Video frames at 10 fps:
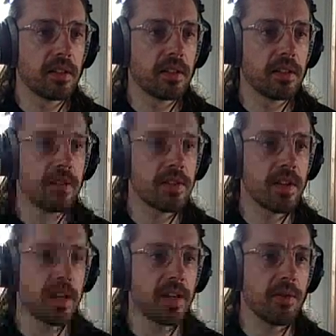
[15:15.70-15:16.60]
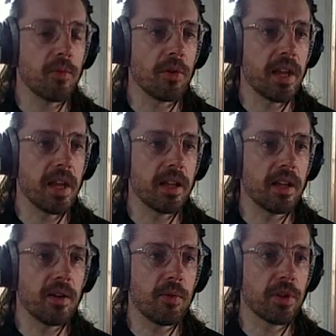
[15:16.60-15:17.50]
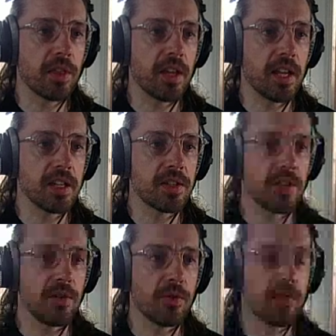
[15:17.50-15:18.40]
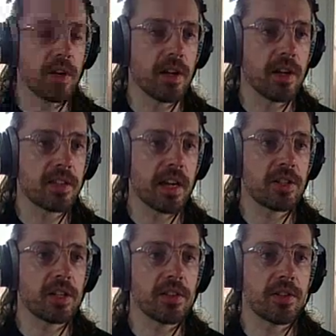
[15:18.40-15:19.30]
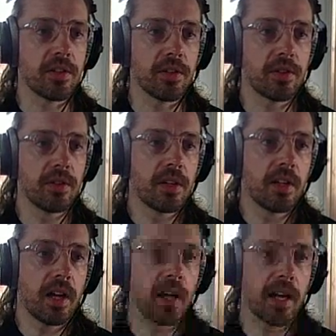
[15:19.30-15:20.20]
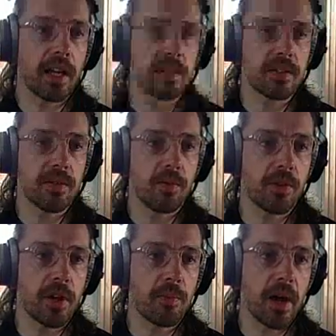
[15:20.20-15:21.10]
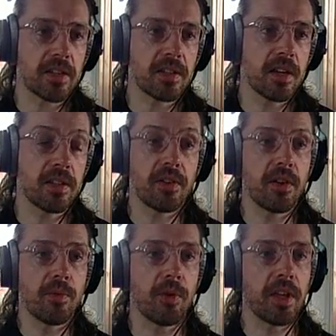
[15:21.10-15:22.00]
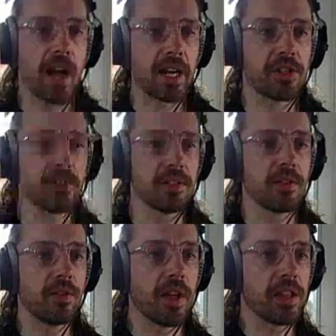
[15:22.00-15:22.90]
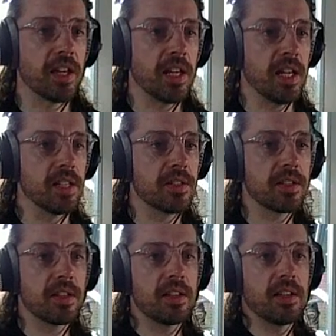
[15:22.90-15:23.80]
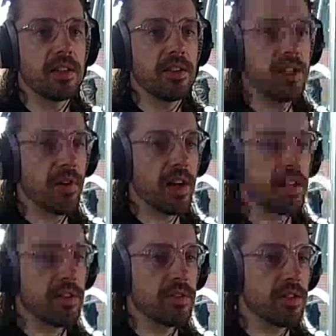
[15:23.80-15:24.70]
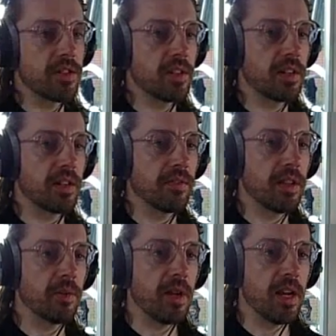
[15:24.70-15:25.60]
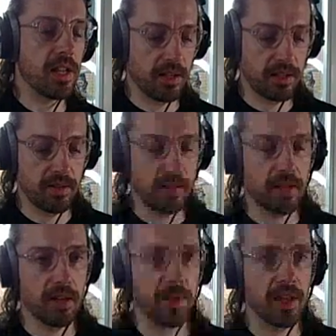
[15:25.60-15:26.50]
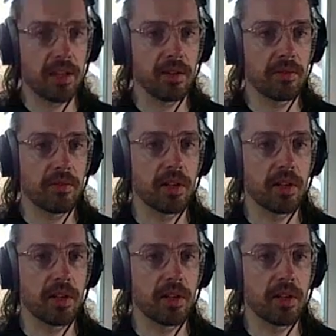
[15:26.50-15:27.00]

to say what the thing is that you're attaching it to, and what the what the action of that thing is. These values are just they could be anything. They can't be that, right?